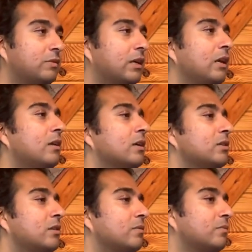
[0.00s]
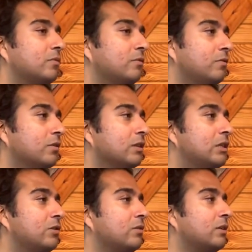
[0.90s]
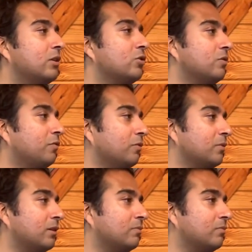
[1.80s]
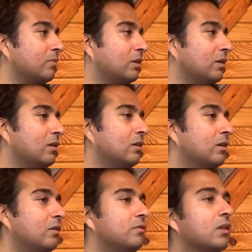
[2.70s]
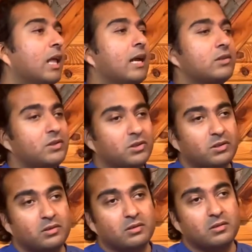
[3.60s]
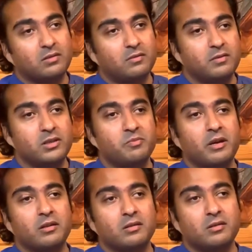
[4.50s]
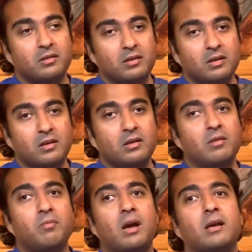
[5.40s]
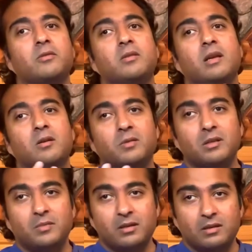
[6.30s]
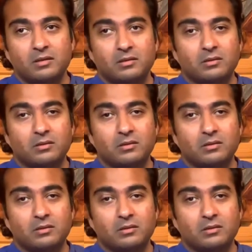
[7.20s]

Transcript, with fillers: Recognize them. Release your attention from them. Relax. Re-smile. Come back to the equanimity.